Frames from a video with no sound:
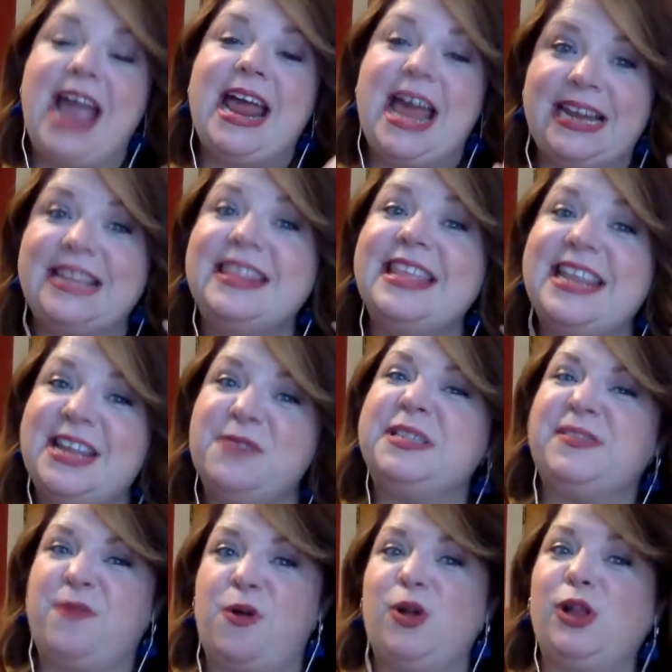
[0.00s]
and then it was
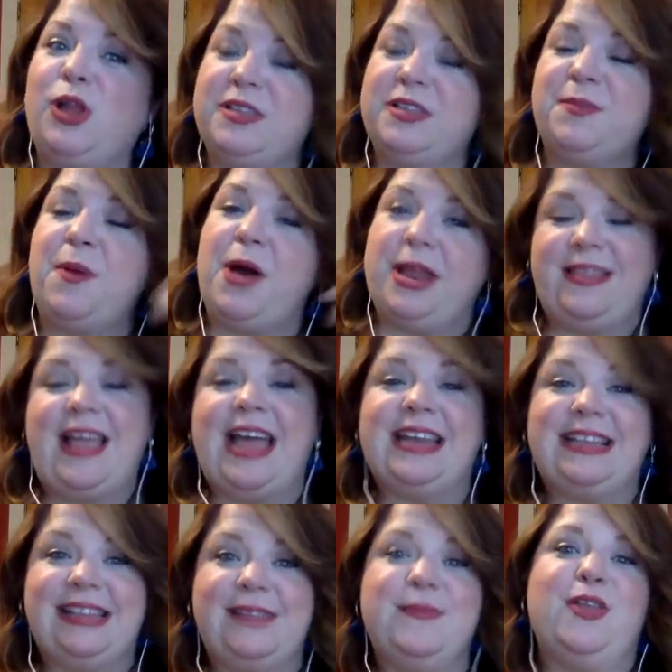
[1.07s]
foreclosed upon, and they had
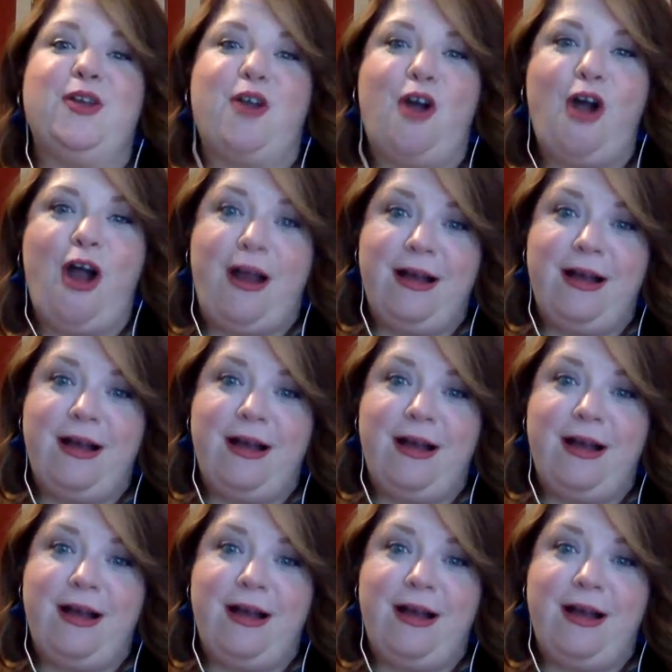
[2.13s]
to live in their car.